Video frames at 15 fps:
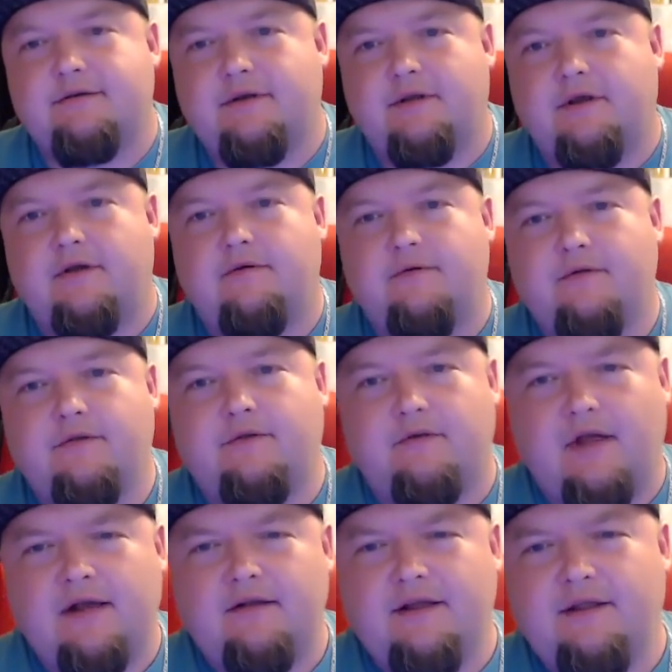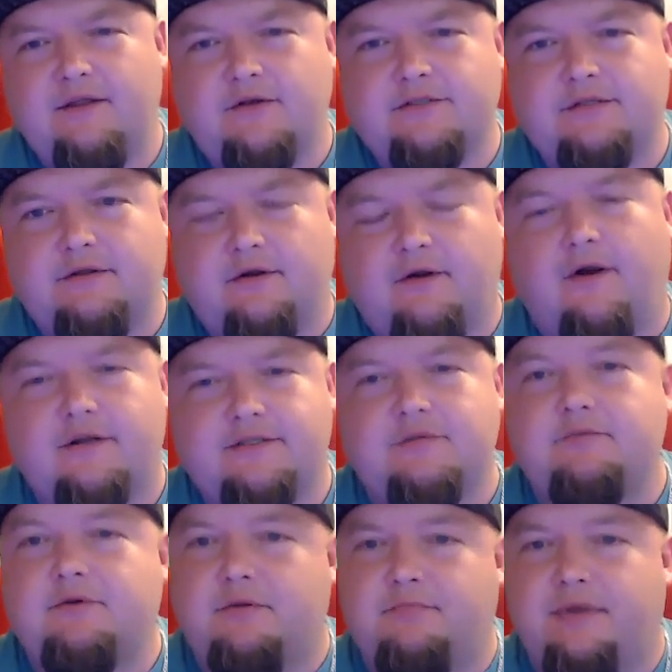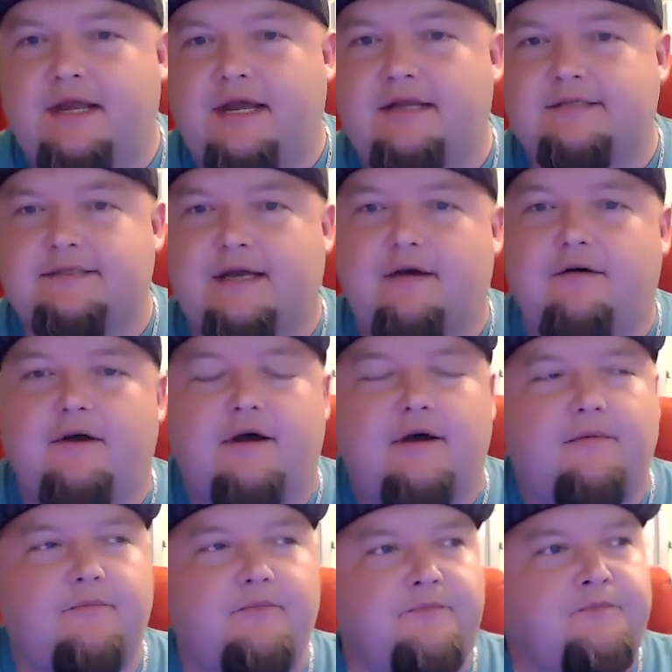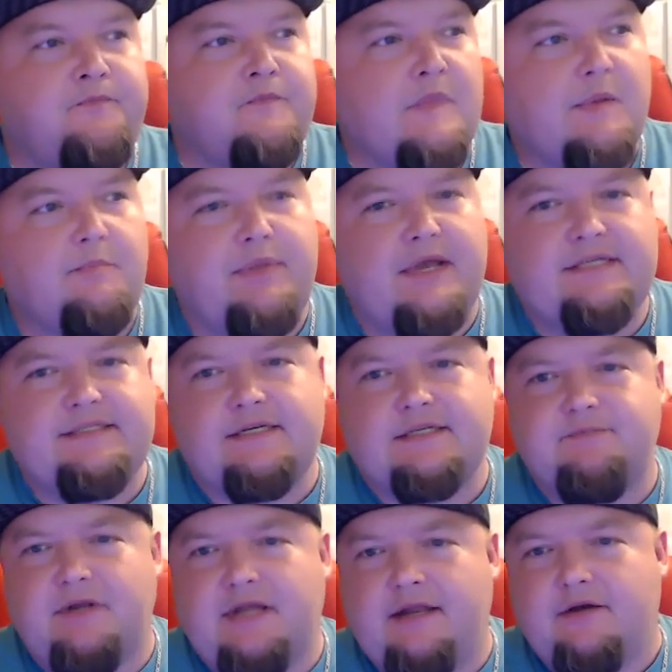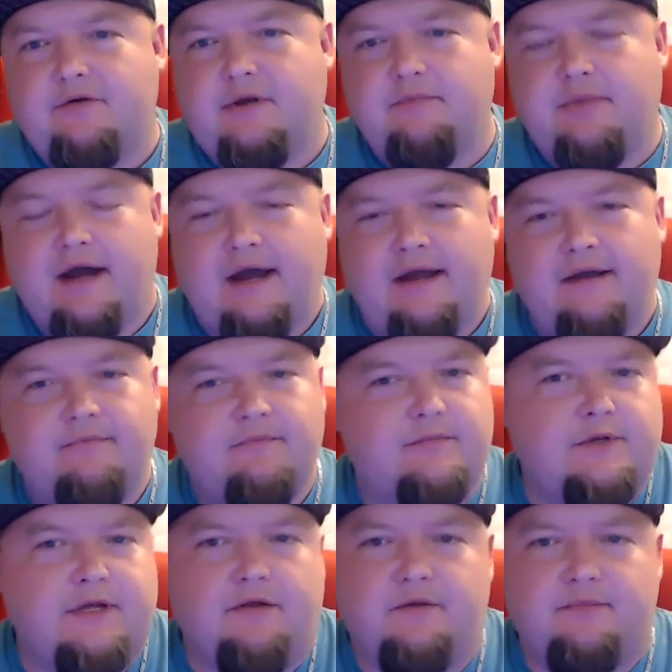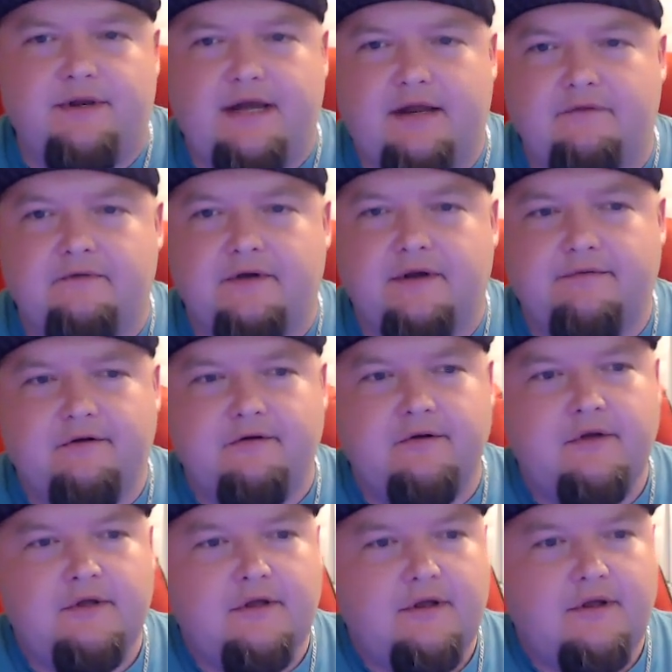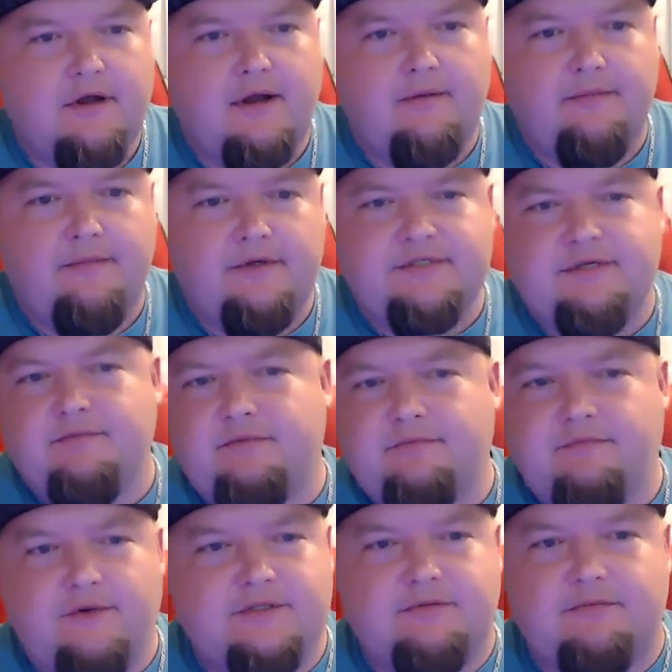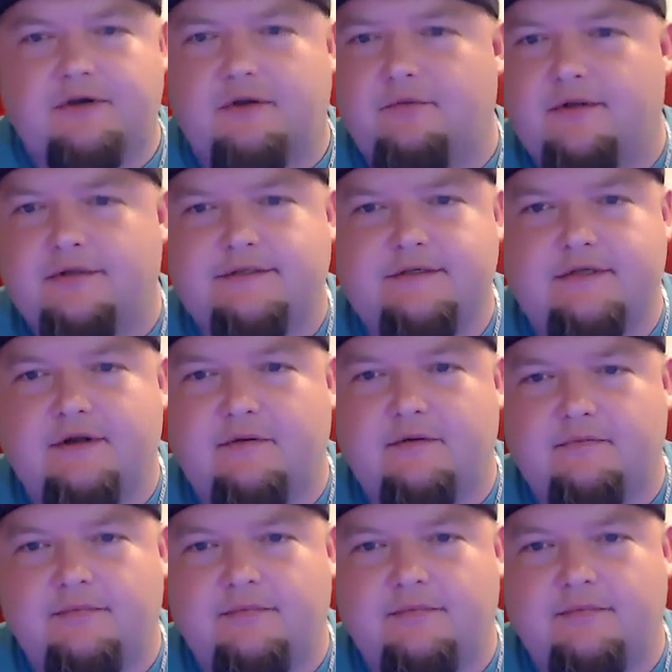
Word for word: You know, the, luckily there's there are some good bananas now. Um, basics banana cream pie, killer banana flavor. Um, there's some there's some good ones, you know.